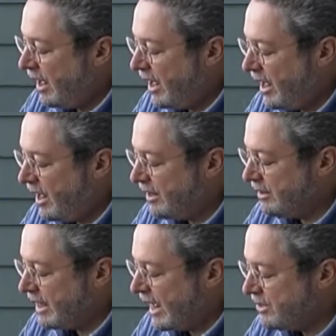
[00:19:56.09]

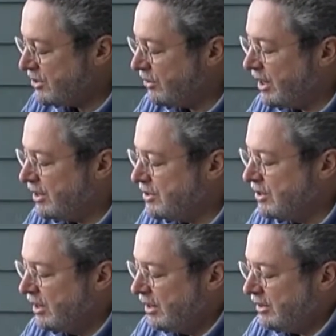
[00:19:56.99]
And the answer
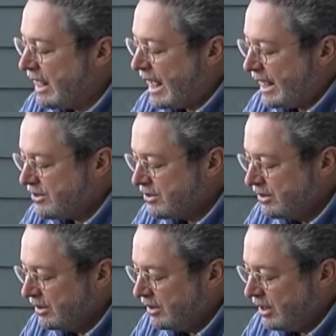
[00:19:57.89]
is that
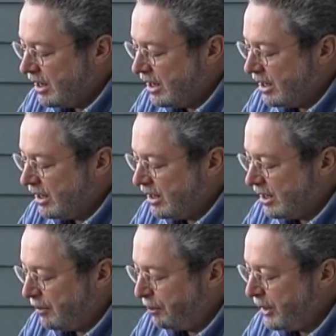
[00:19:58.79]

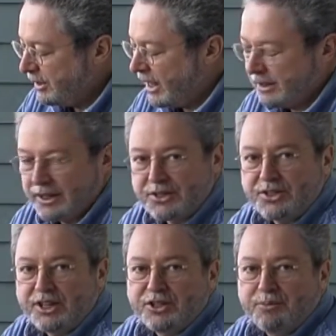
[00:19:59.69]
uh, a print like
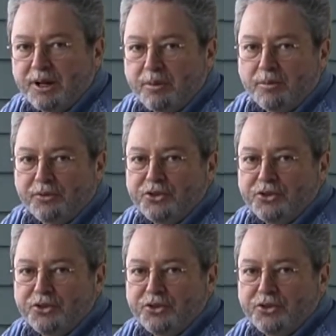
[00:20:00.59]
this needs a minimum